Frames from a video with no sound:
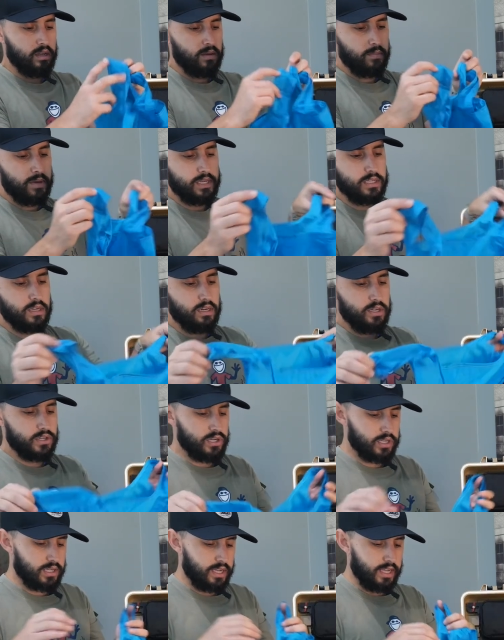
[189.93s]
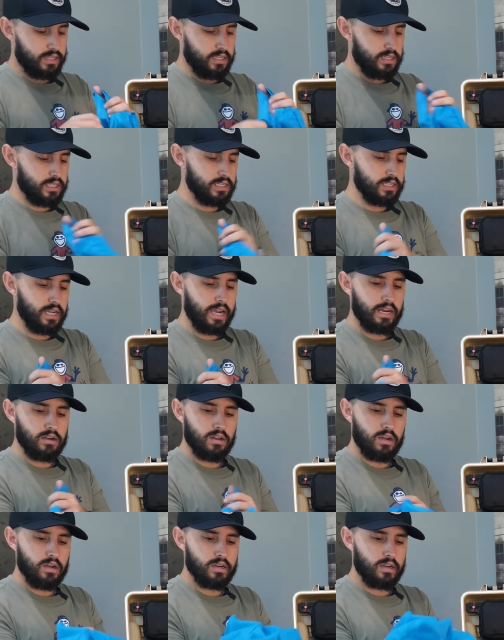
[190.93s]
basically just like these
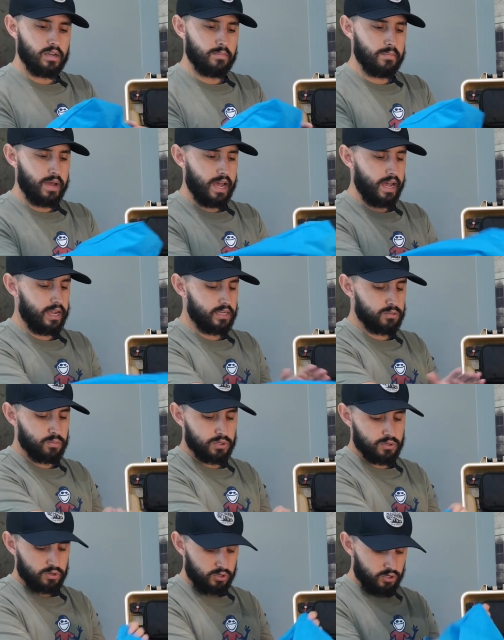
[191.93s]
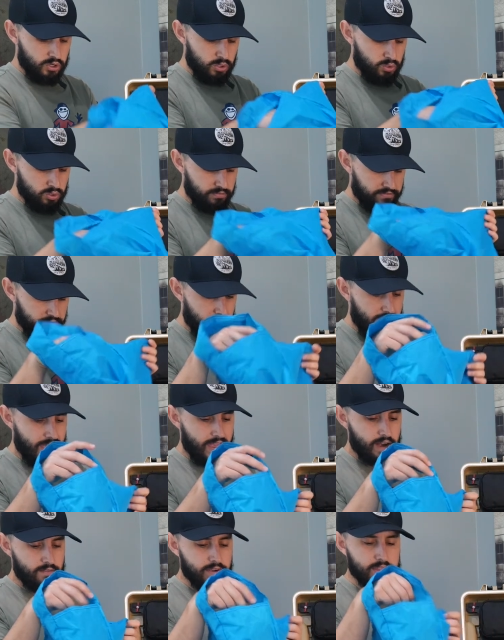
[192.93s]
nylon bags, which you can use them for
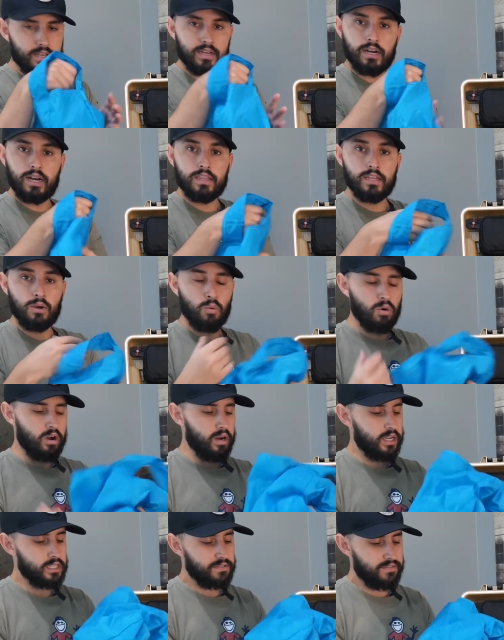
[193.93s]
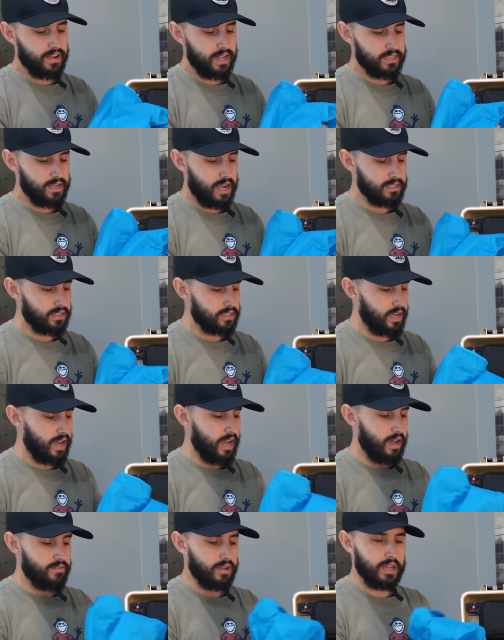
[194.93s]
everything and anything you want. It's fantastic to
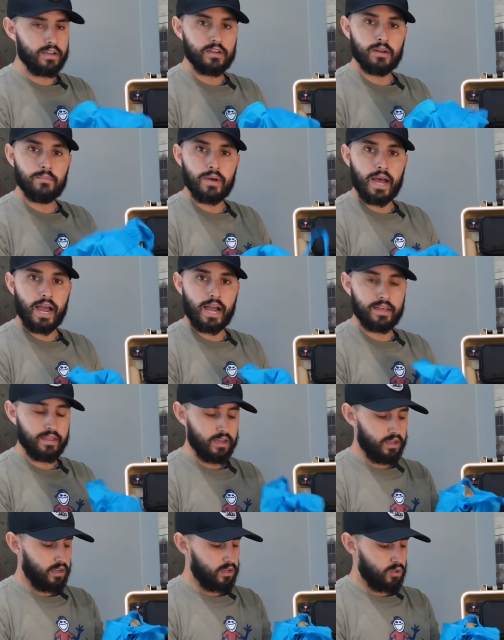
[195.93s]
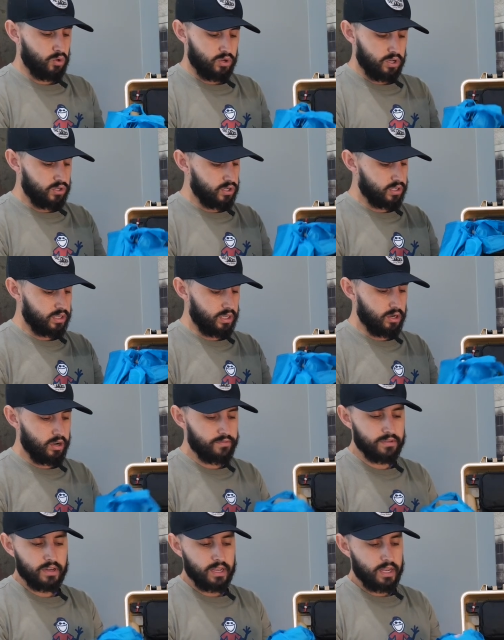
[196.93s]
have a good bag. You can just, you know,
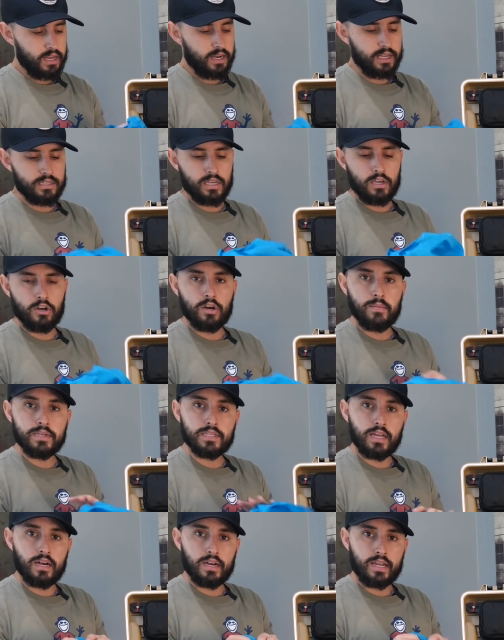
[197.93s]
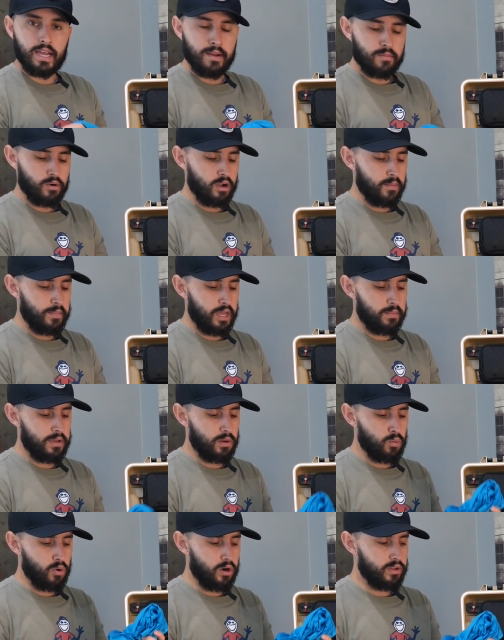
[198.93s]
let's say you're gonna be staying in a campground
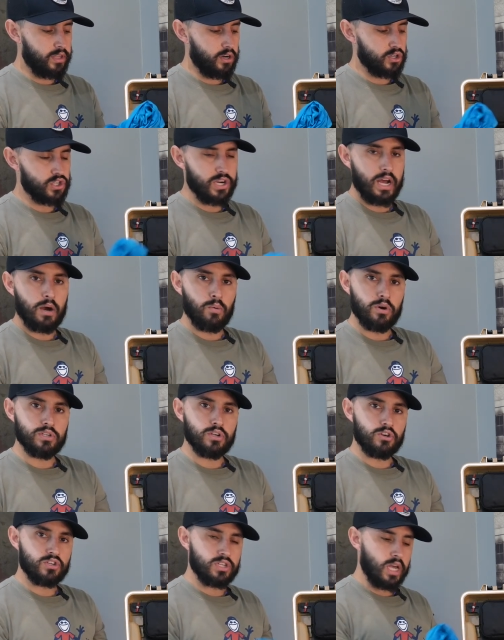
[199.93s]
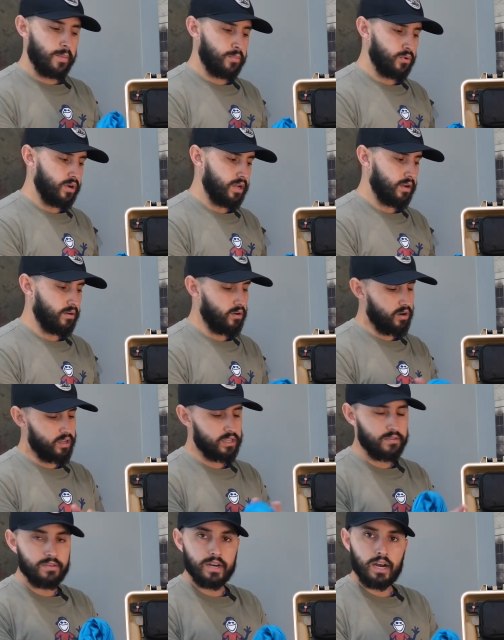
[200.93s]
maybe where their showers are separate or a
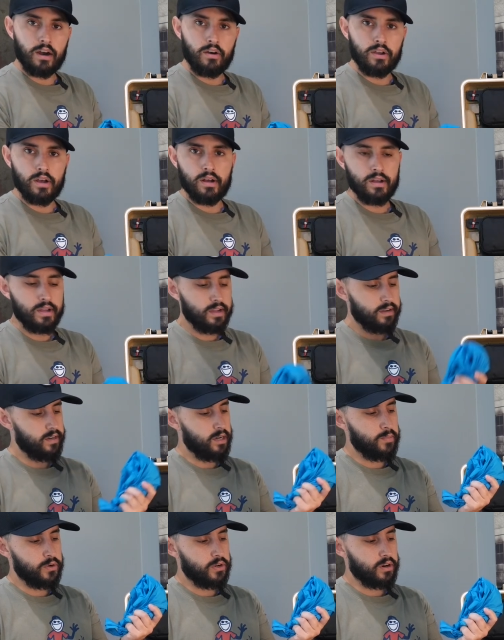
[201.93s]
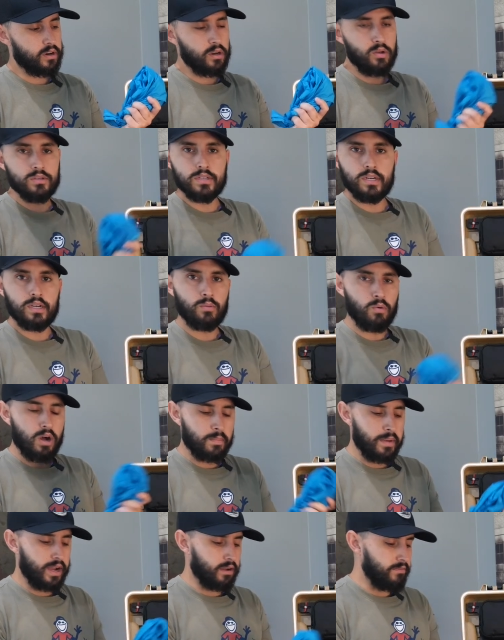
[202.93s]
different area. You need to put your clothes in it,
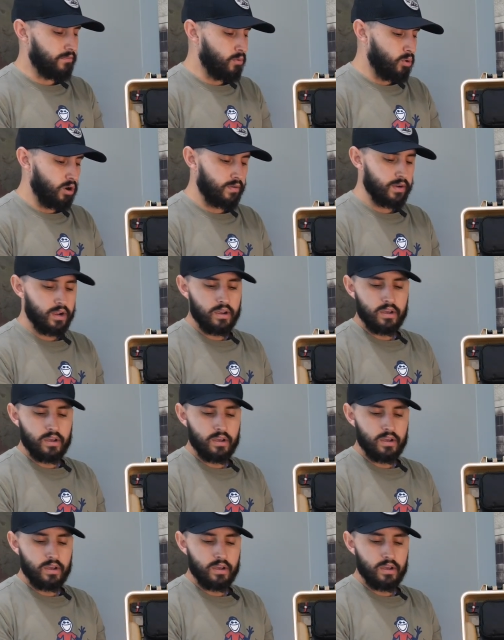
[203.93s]
walk back and forth.